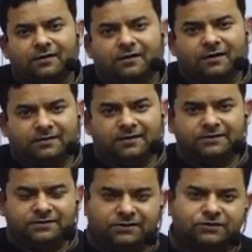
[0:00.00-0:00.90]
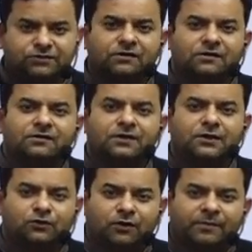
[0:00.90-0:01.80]
in the international
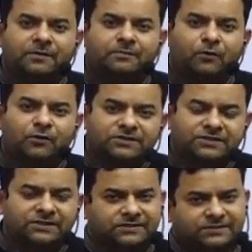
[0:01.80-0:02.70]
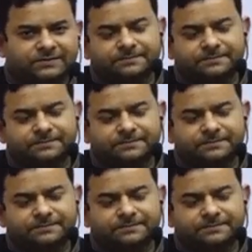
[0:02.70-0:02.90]
economic policies,